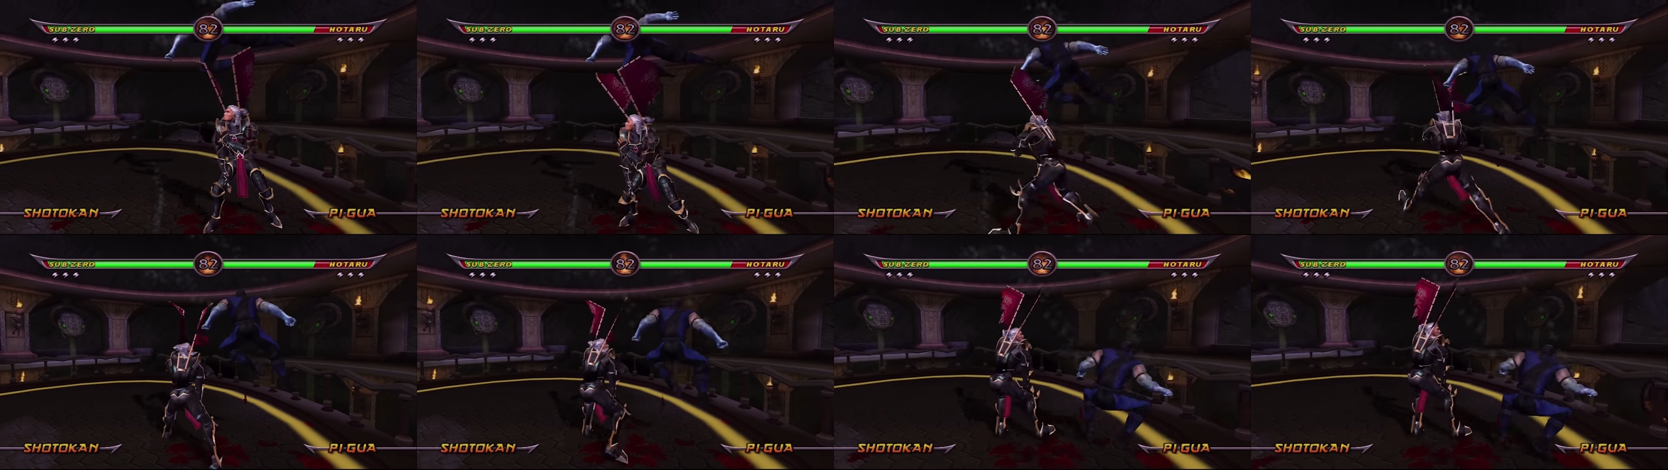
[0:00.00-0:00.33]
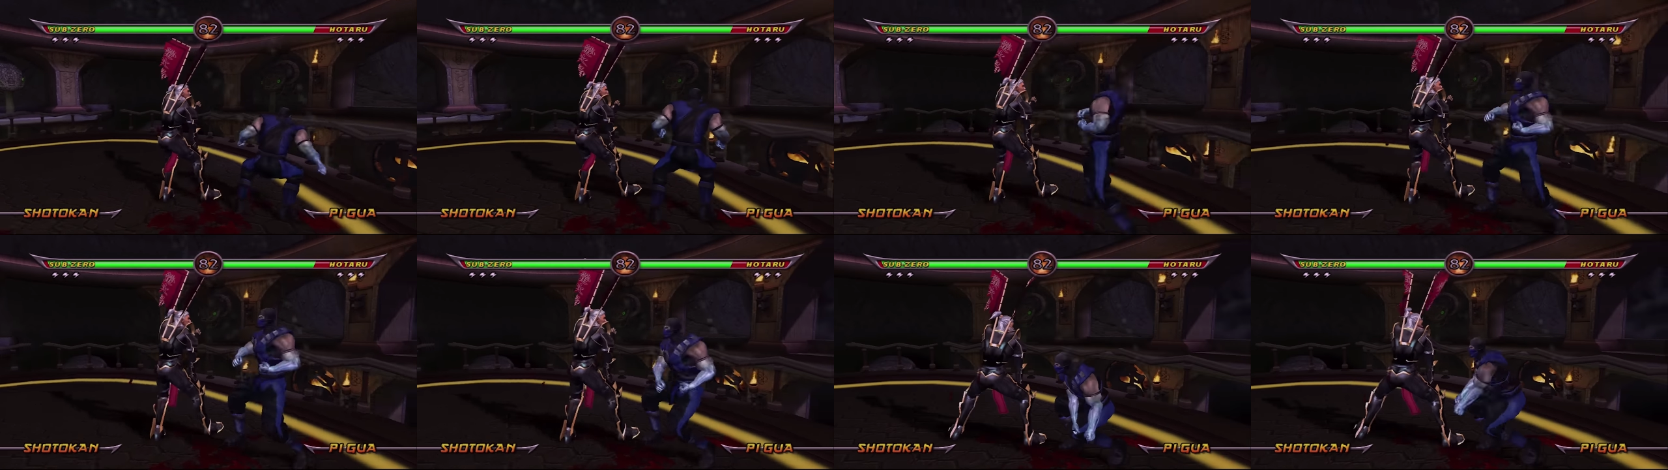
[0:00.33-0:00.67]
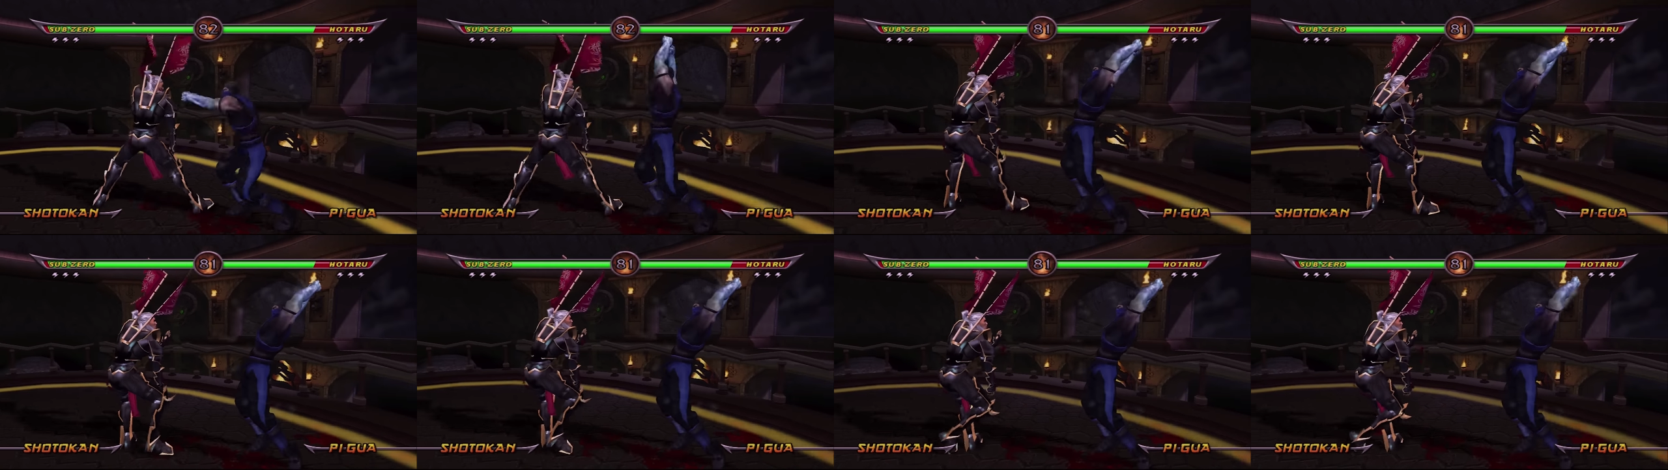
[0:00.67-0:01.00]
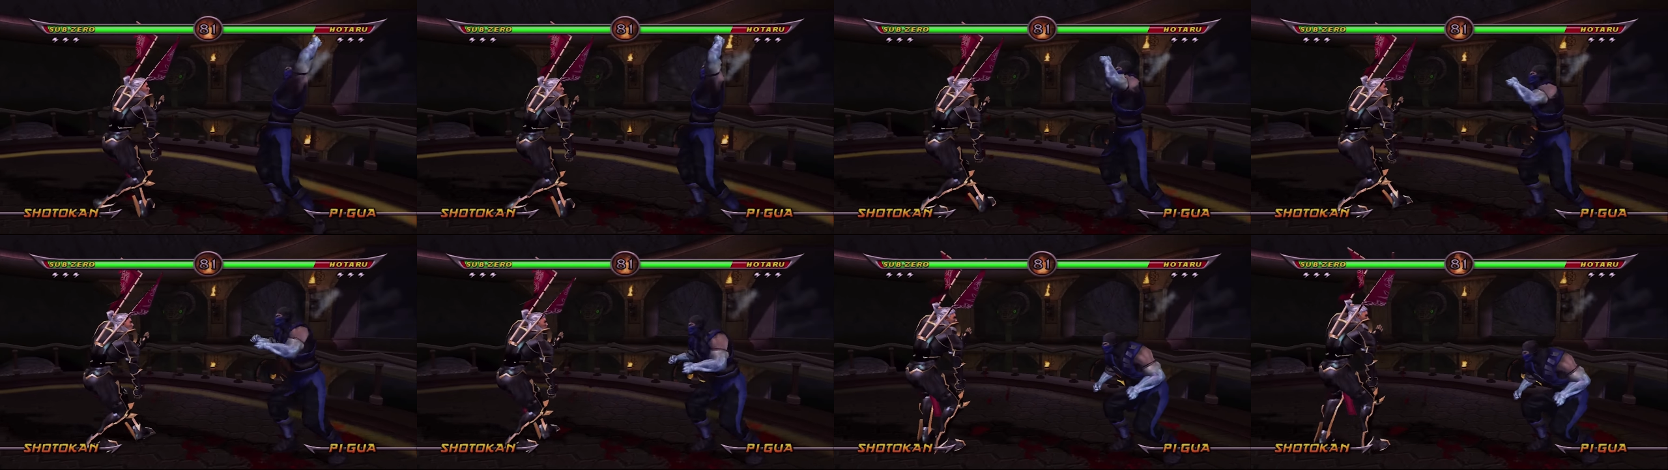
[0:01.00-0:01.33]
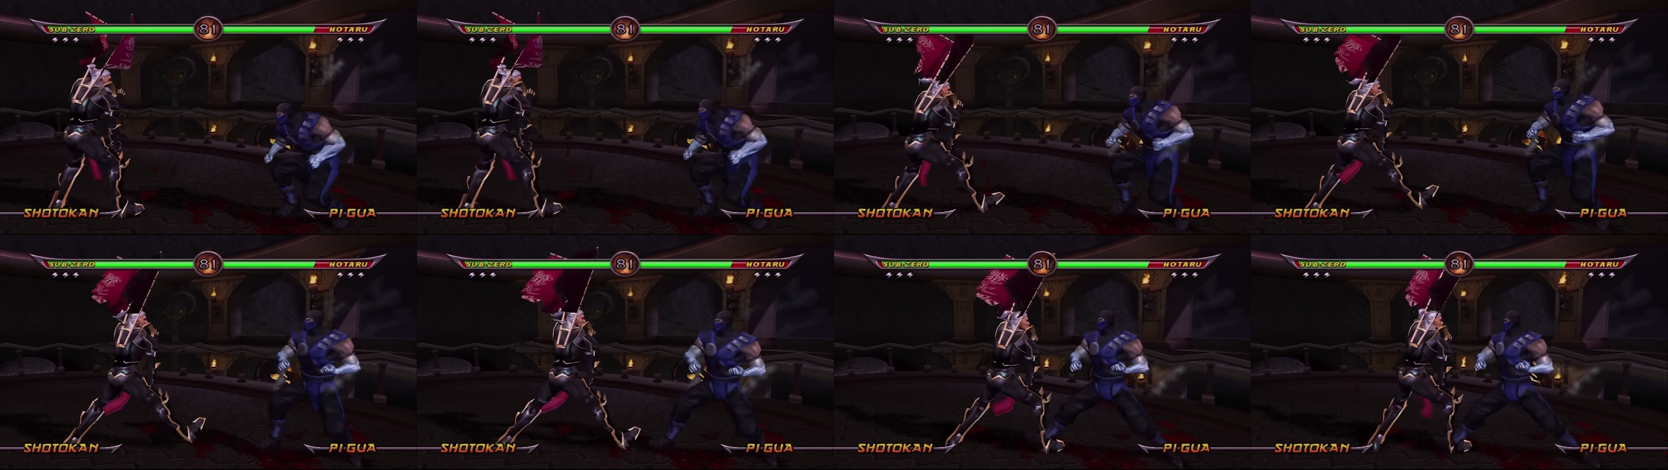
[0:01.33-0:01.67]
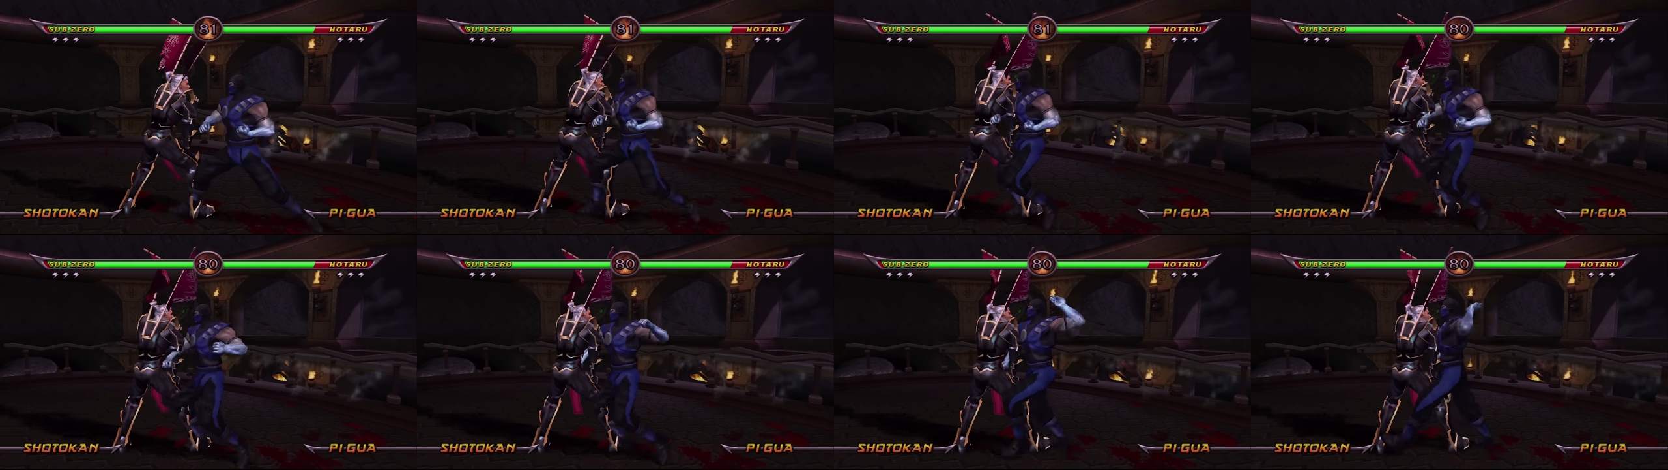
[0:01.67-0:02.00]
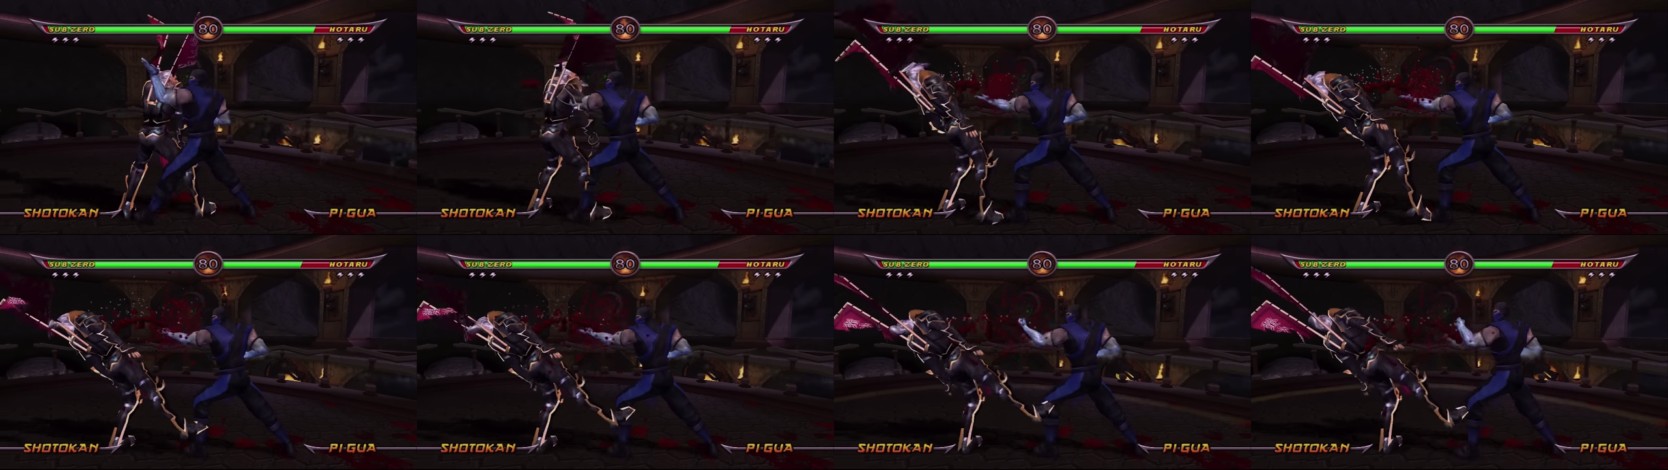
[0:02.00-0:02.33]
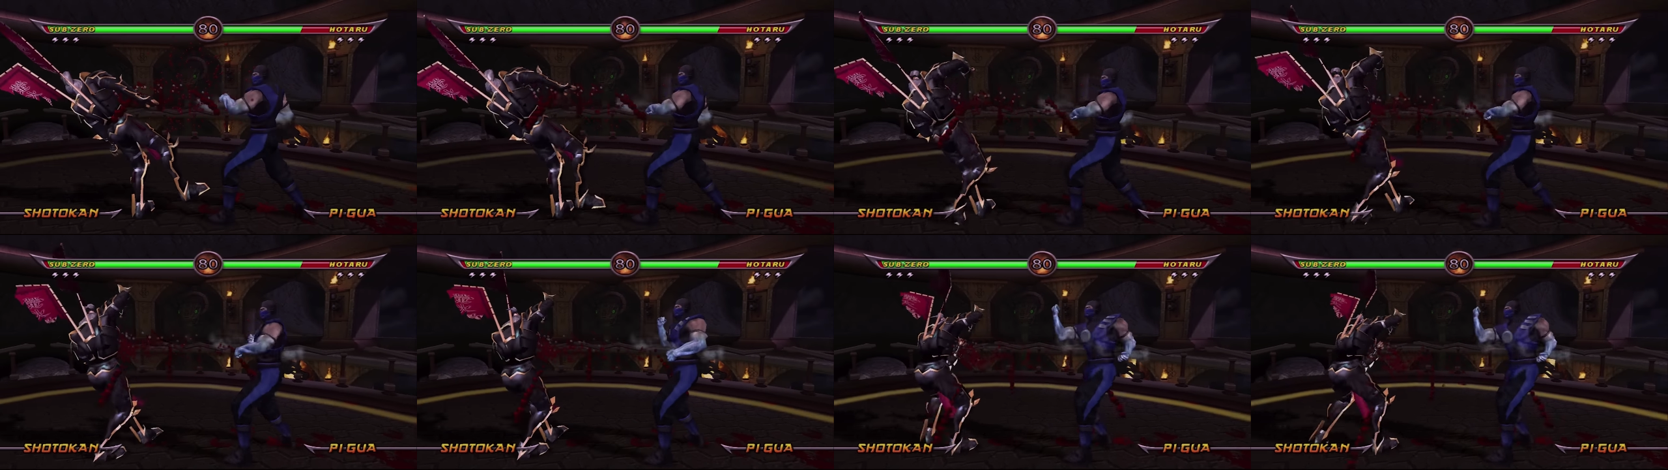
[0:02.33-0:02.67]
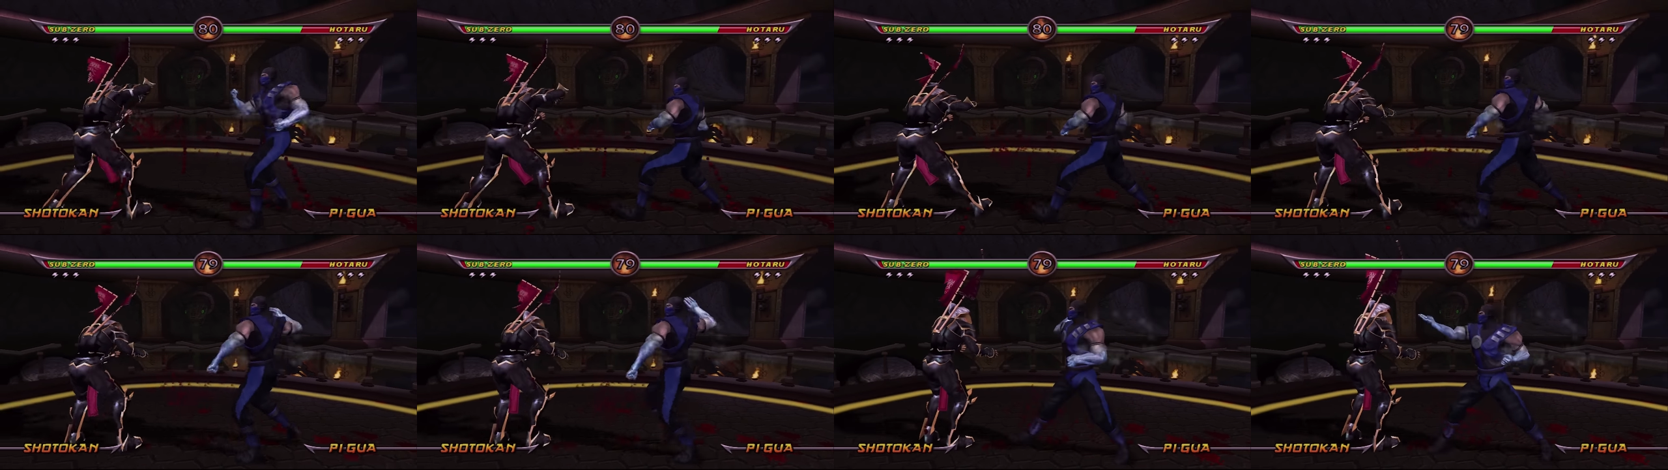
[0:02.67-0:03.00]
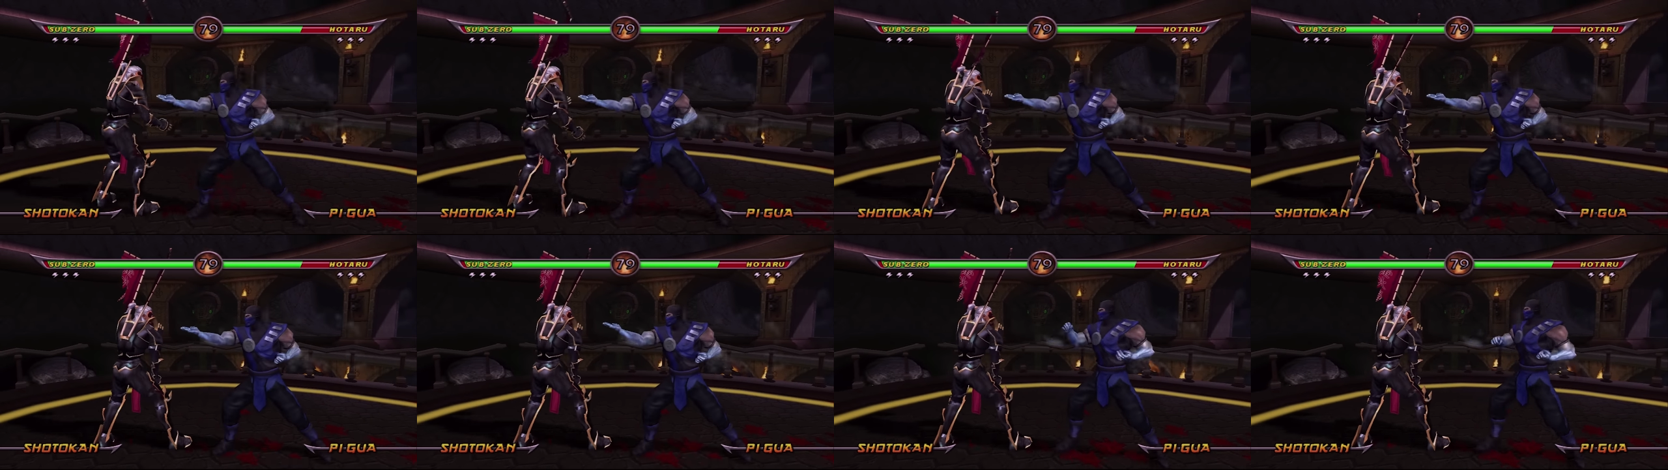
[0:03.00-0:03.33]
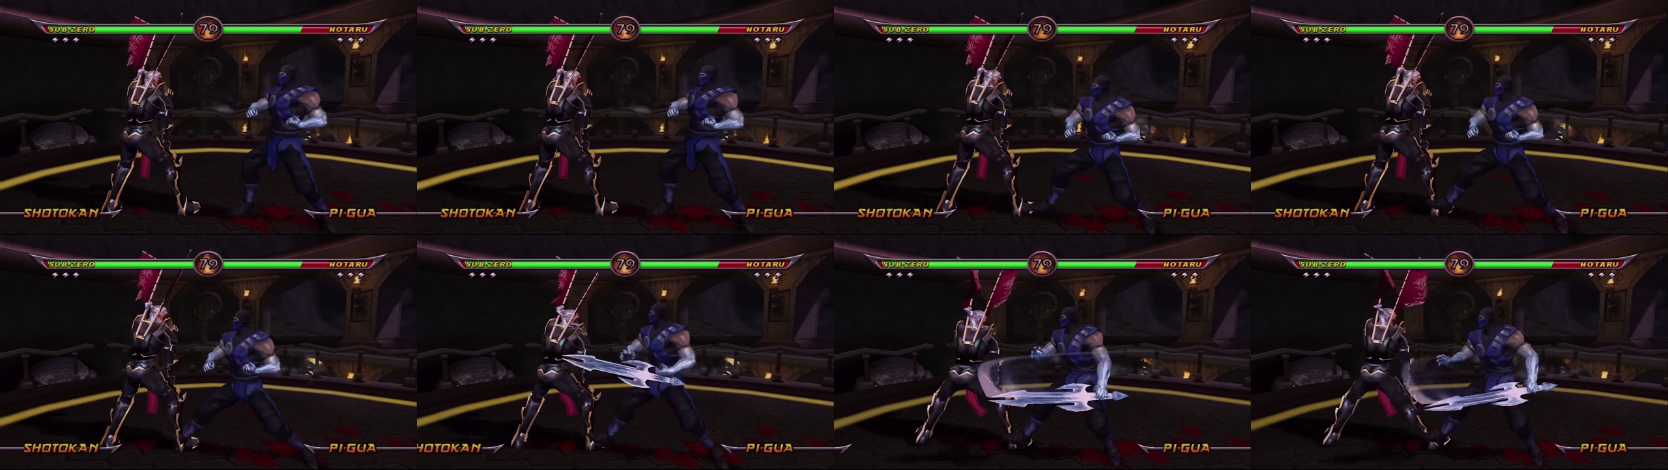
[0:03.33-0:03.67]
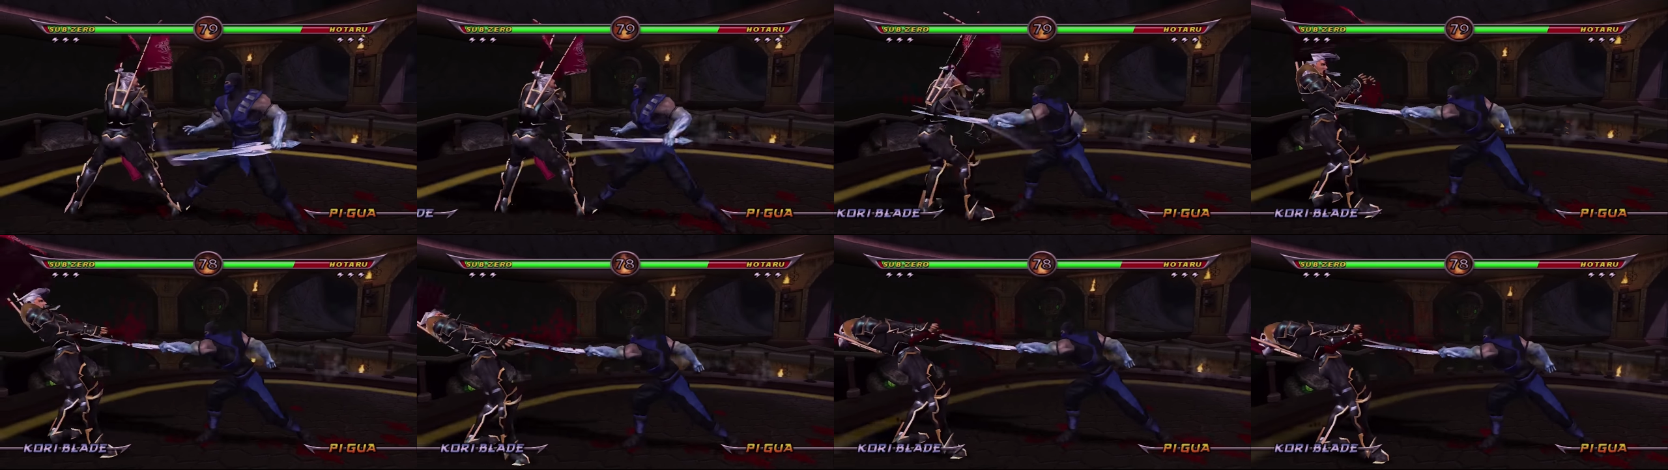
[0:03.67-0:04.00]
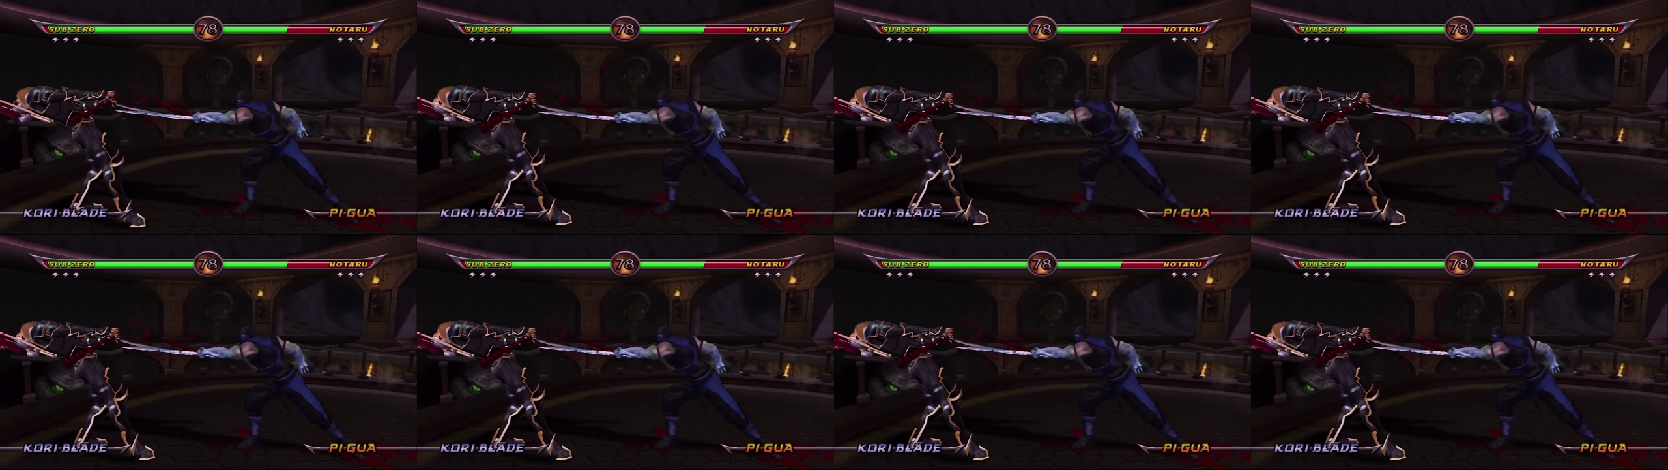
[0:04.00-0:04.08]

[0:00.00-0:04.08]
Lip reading: (no speaker visible)